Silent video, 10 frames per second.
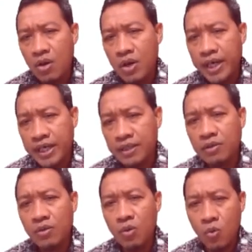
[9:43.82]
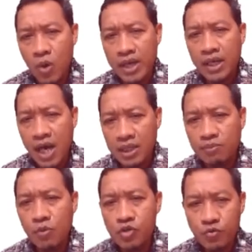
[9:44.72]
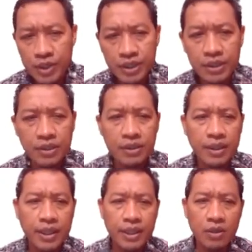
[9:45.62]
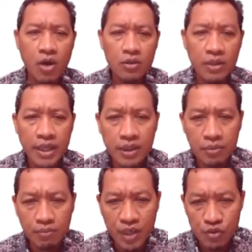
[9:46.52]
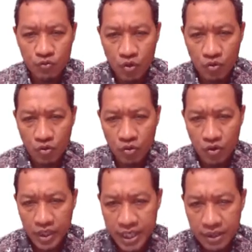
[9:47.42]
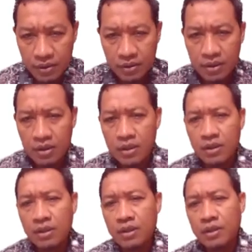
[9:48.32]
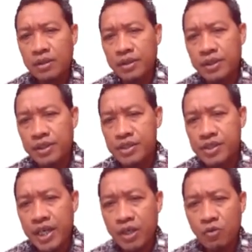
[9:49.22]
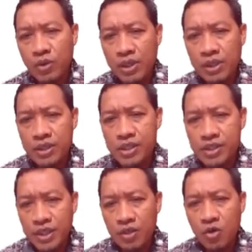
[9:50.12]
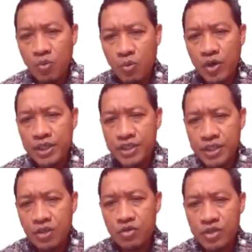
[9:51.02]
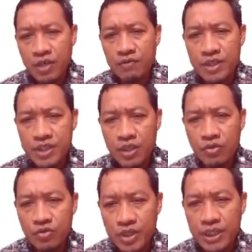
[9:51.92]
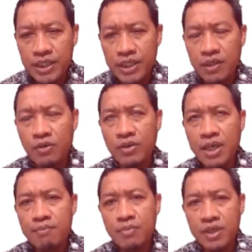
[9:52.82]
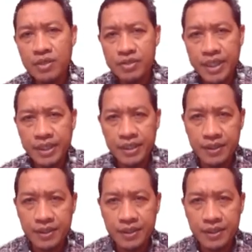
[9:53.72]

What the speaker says: at 1 atmosphere, and outlet mass flow rate is equal 0.0703 kg per second.